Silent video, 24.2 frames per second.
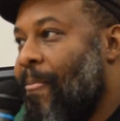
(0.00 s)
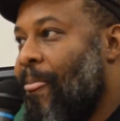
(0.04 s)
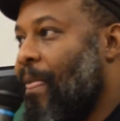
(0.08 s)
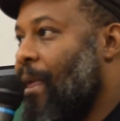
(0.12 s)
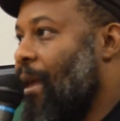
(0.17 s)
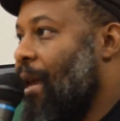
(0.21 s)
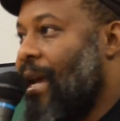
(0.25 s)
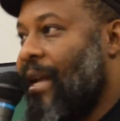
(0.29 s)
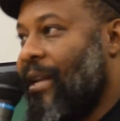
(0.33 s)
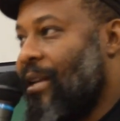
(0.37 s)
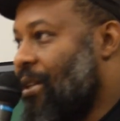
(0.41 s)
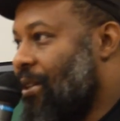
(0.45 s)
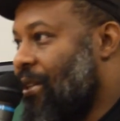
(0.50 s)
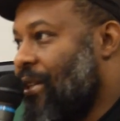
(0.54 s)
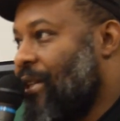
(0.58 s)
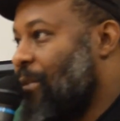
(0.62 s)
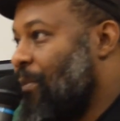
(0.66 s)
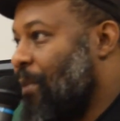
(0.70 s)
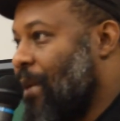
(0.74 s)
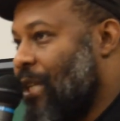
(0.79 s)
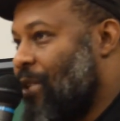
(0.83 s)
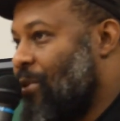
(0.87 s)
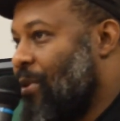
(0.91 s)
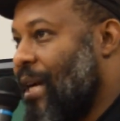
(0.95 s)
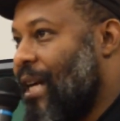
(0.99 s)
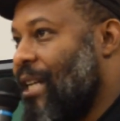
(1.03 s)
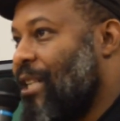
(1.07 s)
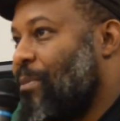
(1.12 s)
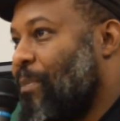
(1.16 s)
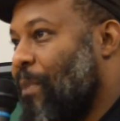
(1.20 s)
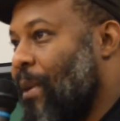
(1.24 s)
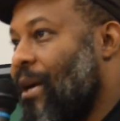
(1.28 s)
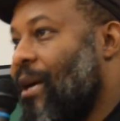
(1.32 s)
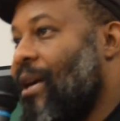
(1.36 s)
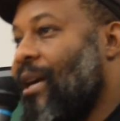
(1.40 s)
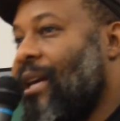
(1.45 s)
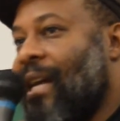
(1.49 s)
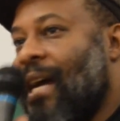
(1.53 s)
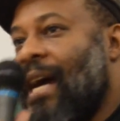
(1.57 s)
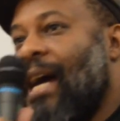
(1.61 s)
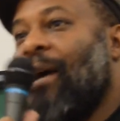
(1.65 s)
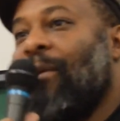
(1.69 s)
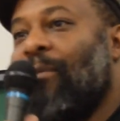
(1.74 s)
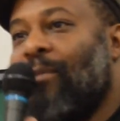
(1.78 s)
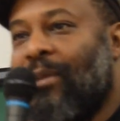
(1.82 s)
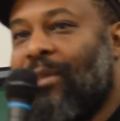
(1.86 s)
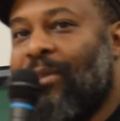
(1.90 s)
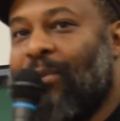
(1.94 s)
And to just be transparent,
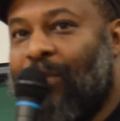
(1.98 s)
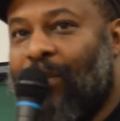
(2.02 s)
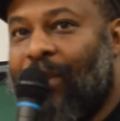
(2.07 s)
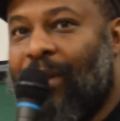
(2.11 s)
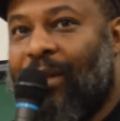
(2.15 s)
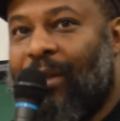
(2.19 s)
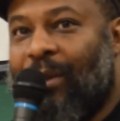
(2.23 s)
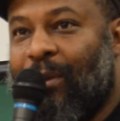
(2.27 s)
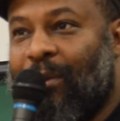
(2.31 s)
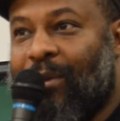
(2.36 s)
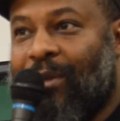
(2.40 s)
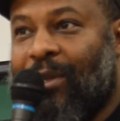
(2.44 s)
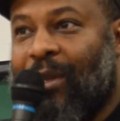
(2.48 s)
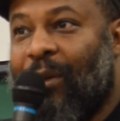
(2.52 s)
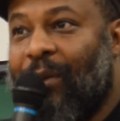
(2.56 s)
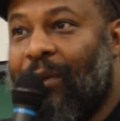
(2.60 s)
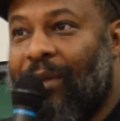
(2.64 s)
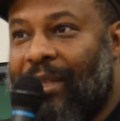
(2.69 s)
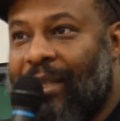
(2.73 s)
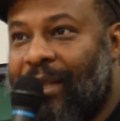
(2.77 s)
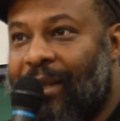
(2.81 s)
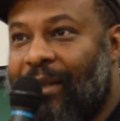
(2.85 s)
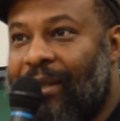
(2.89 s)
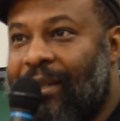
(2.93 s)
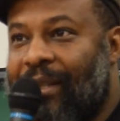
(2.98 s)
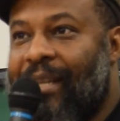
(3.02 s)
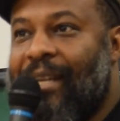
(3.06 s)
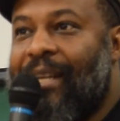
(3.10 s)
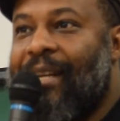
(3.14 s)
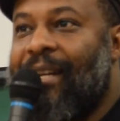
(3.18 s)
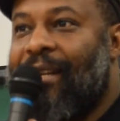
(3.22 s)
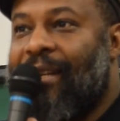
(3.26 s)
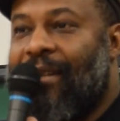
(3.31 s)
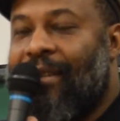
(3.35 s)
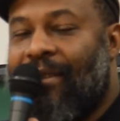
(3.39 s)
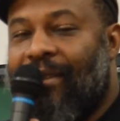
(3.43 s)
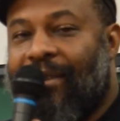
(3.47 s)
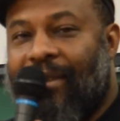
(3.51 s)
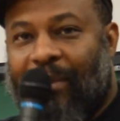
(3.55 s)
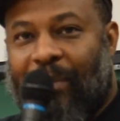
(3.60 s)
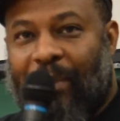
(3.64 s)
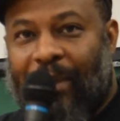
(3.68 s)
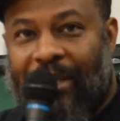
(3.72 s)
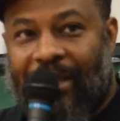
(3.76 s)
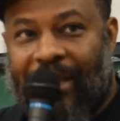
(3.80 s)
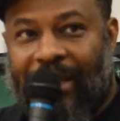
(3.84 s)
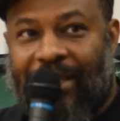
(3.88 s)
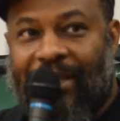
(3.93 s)
I was one who was holding the
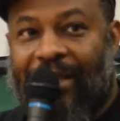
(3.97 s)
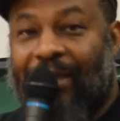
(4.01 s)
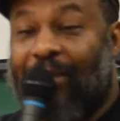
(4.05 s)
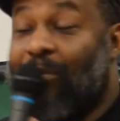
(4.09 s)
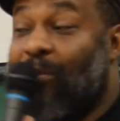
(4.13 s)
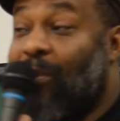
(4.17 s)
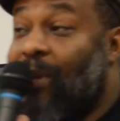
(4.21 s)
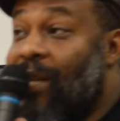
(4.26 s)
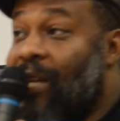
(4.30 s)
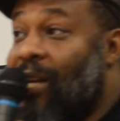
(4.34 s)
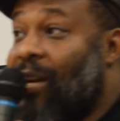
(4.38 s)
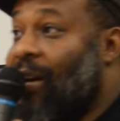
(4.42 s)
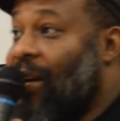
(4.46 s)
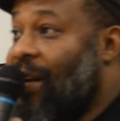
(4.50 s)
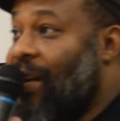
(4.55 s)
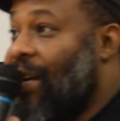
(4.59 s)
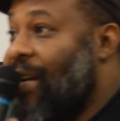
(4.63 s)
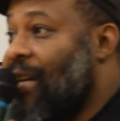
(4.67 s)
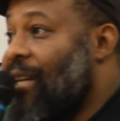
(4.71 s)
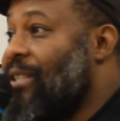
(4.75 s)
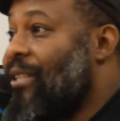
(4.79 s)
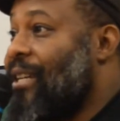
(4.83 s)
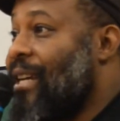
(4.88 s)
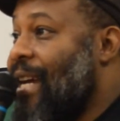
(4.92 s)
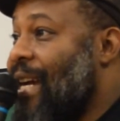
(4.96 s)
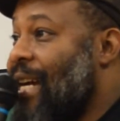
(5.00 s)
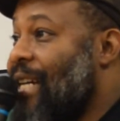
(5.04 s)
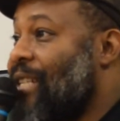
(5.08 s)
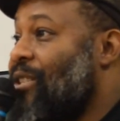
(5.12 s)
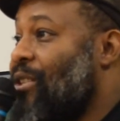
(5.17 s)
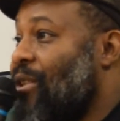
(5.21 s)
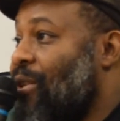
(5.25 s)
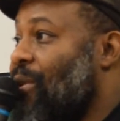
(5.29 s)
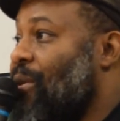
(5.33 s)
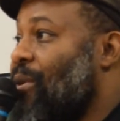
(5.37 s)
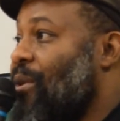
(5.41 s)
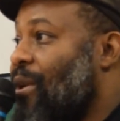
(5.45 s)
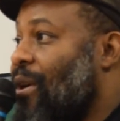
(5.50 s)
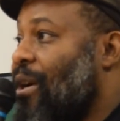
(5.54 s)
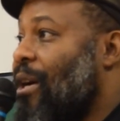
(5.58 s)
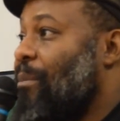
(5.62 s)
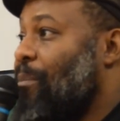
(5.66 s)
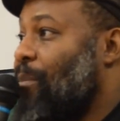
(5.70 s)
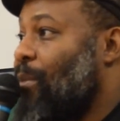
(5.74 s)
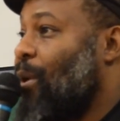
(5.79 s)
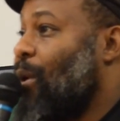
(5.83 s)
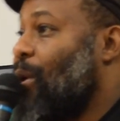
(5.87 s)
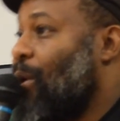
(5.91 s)
position, we are here to execute
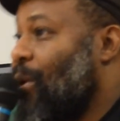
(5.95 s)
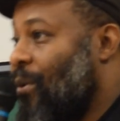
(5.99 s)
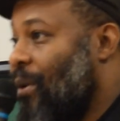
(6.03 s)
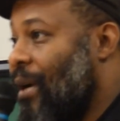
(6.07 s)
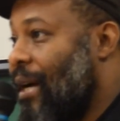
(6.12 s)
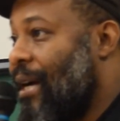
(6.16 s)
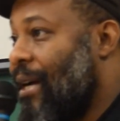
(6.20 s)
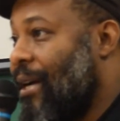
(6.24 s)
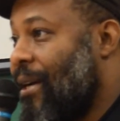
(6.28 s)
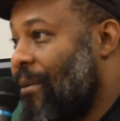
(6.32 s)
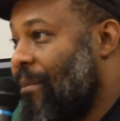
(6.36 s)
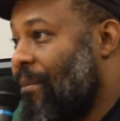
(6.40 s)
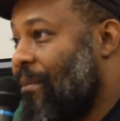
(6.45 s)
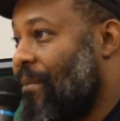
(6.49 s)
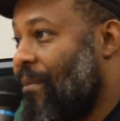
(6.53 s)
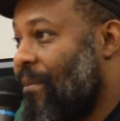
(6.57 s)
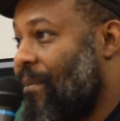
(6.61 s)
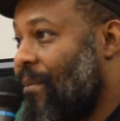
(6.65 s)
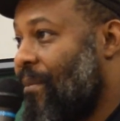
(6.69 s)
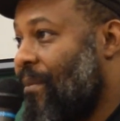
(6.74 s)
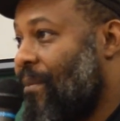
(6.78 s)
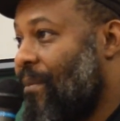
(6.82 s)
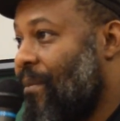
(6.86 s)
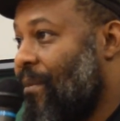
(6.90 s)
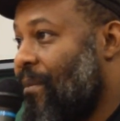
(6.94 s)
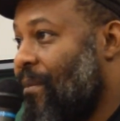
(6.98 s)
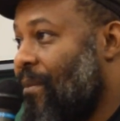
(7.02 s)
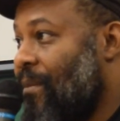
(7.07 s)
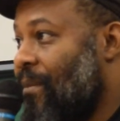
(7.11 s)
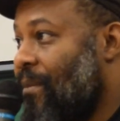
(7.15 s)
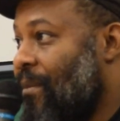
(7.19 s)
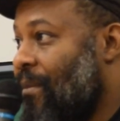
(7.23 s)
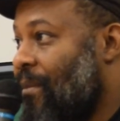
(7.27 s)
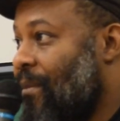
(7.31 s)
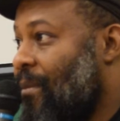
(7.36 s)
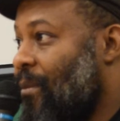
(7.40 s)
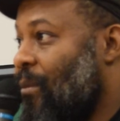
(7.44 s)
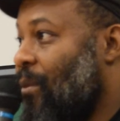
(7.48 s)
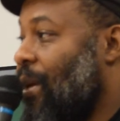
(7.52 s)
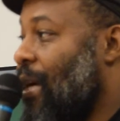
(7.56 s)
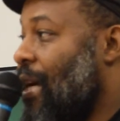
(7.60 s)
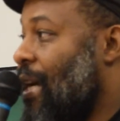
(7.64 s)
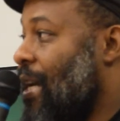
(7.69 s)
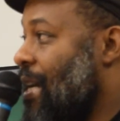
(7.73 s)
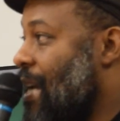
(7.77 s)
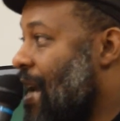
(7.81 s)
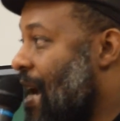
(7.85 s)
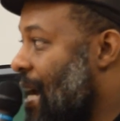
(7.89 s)
our program.
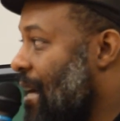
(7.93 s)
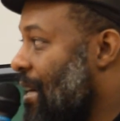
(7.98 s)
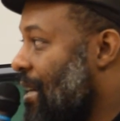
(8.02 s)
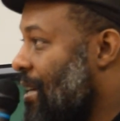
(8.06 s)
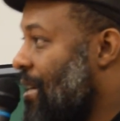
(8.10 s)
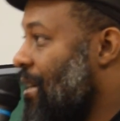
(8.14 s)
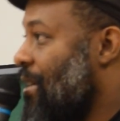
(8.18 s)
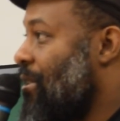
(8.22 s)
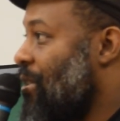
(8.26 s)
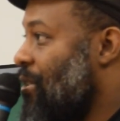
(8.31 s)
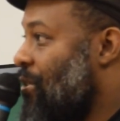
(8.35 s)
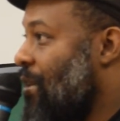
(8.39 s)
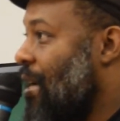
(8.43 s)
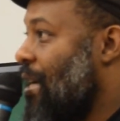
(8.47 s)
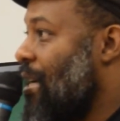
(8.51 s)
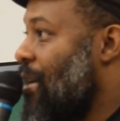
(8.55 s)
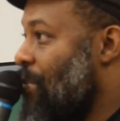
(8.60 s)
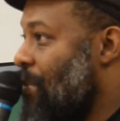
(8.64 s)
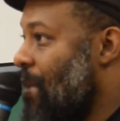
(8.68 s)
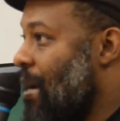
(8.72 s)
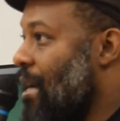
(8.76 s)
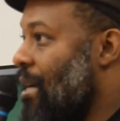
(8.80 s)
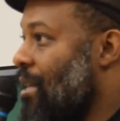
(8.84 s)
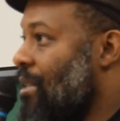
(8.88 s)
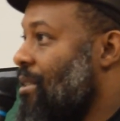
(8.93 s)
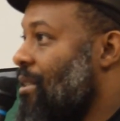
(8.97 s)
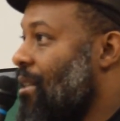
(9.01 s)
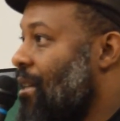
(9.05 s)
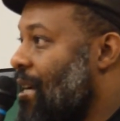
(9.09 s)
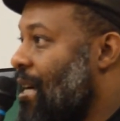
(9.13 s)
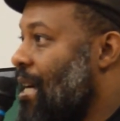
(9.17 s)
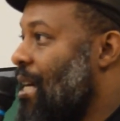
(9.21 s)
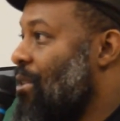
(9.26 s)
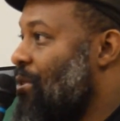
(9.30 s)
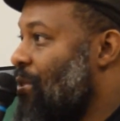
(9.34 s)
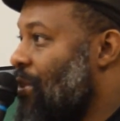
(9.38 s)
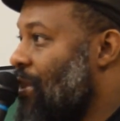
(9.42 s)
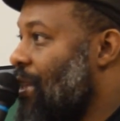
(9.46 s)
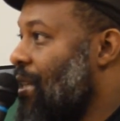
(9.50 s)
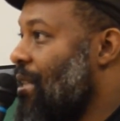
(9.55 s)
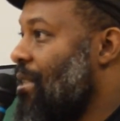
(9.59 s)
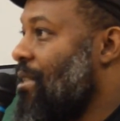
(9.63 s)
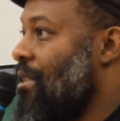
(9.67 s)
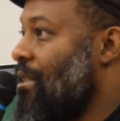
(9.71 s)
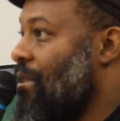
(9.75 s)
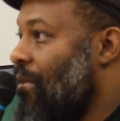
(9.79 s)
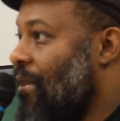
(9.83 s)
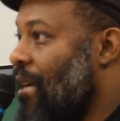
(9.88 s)
We are not here to try to manage the
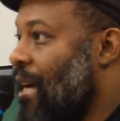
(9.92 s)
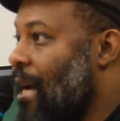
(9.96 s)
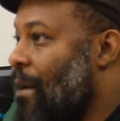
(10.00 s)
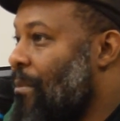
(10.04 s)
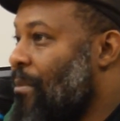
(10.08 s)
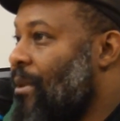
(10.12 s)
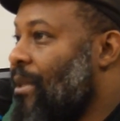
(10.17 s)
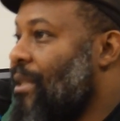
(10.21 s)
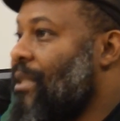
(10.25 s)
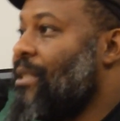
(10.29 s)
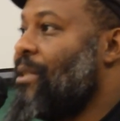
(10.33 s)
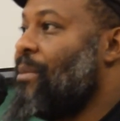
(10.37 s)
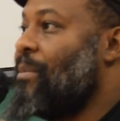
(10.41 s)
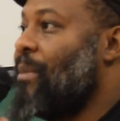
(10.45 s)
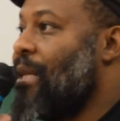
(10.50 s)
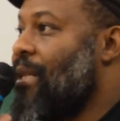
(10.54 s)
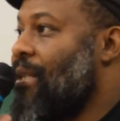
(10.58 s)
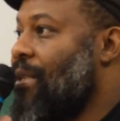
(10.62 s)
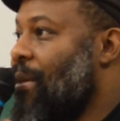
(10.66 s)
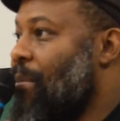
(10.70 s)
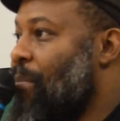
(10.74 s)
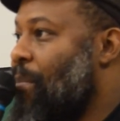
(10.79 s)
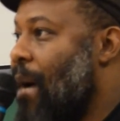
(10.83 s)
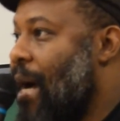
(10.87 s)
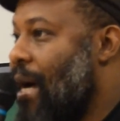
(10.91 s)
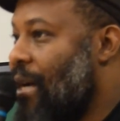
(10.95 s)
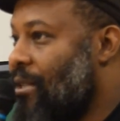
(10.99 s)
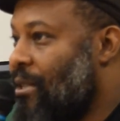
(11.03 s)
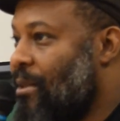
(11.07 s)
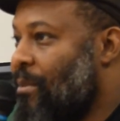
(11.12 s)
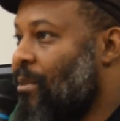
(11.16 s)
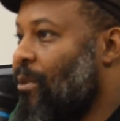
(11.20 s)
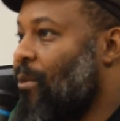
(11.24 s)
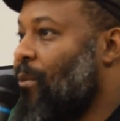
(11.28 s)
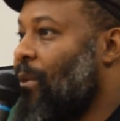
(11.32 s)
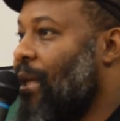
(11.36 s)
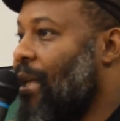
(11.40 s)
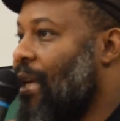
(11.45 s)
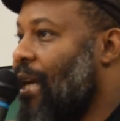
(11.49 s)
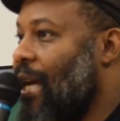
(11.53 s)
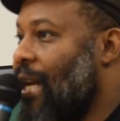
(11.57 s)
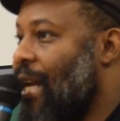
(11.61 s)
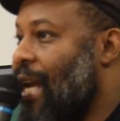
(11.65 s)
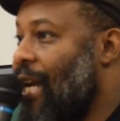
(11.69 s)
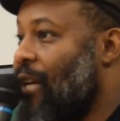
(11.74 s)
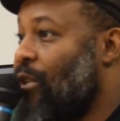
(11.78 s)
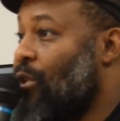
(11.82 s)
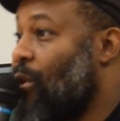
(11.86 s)
contradictions of capitalism. It's impossible. We
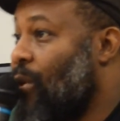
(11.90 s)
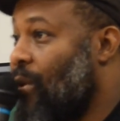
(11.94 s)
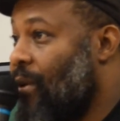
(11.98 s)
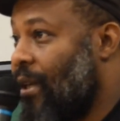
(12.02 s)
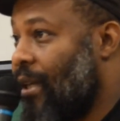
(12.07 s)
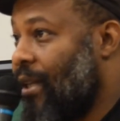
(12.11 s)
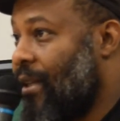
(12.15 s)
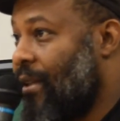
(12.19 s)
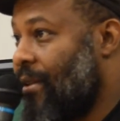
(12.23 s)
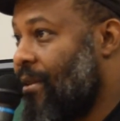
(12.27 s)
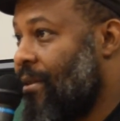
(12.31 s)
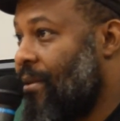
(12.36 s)
cannot do it,